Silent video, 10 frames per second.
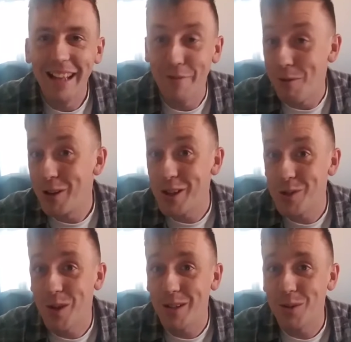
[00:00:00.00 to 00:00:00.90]
If it was
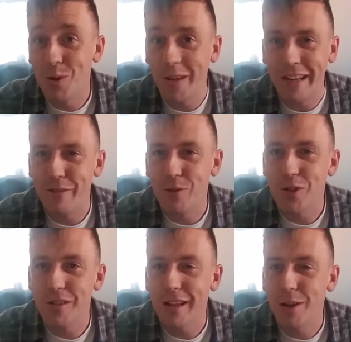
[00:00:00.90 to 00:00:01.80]
Oswald, or if it
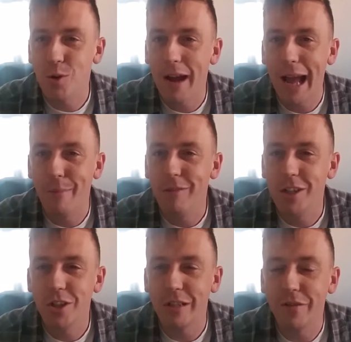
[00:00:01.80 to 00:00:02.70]
was a crab,
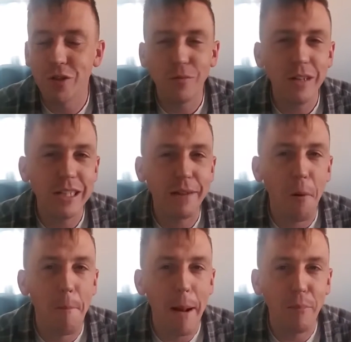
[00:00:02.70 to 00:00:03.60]
which for some reason I
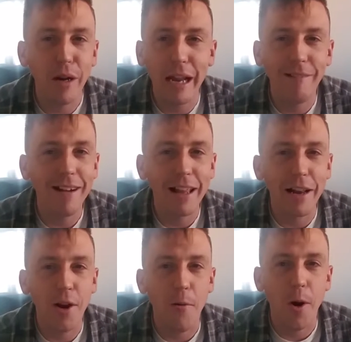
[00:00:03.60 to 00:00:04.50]
remember hearing, and
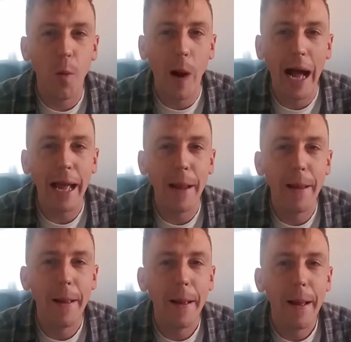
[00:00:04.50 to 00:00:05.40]
I don't know why.
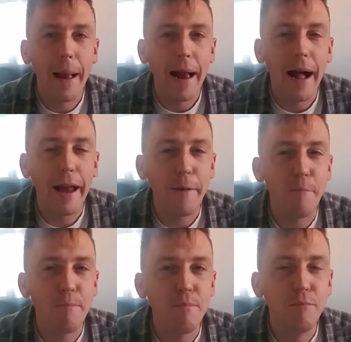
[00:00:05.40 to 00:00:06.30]
And
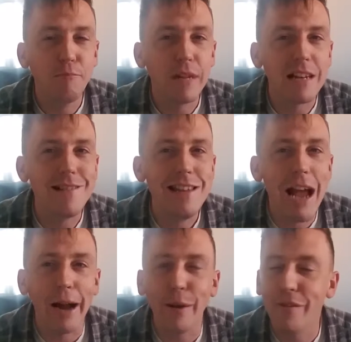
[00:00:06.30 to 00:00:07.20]
I'm like
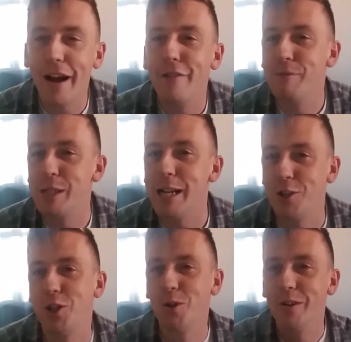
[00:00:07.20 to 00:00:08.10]
95%
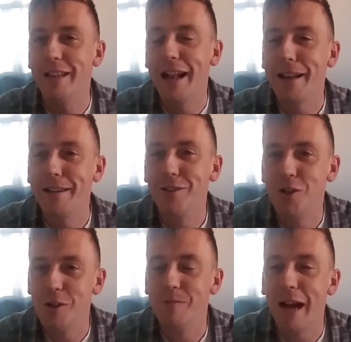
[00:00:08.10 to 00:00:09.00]
sure that
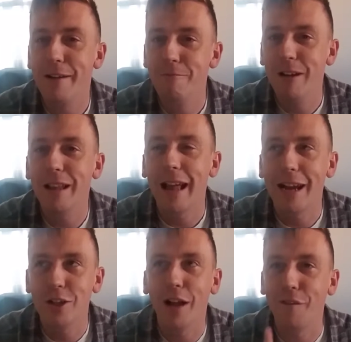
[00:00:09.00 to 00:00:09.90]

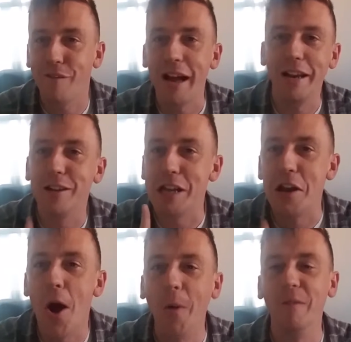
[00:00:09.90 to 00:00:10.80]
I'll find it because I
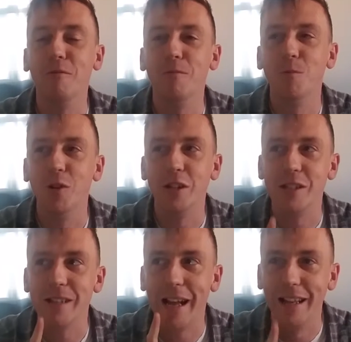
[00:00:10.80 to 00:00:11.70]
know it
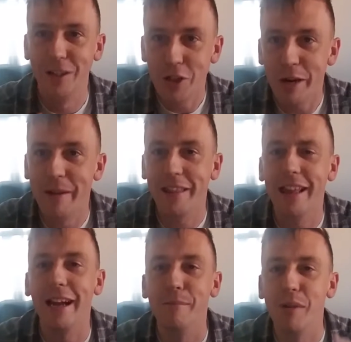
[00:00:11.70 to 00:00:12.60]
was a legitimate
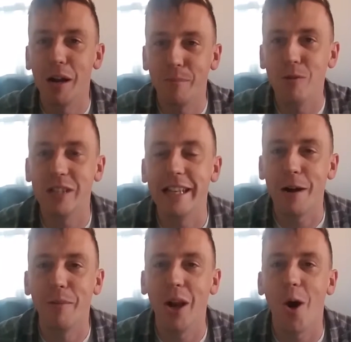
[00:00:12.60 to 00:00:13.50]
thing, but I'll post it
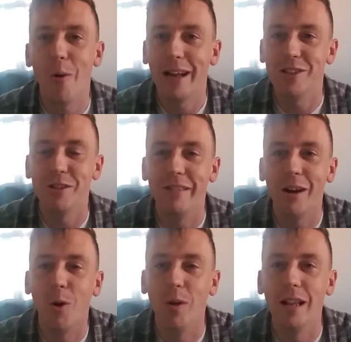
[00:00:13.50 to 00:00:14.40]
down below as to
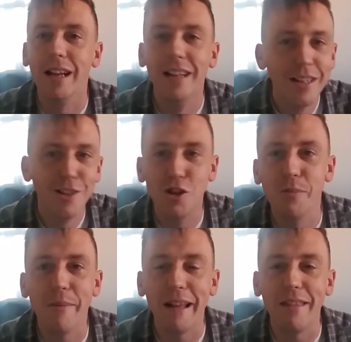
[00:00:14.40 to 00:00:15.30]
the whole
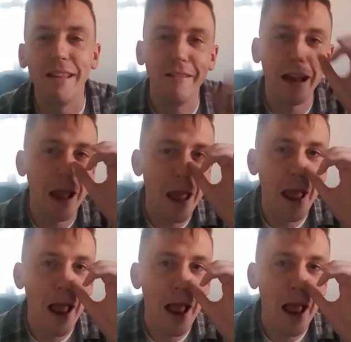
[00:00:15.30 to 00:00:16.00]
Superman theory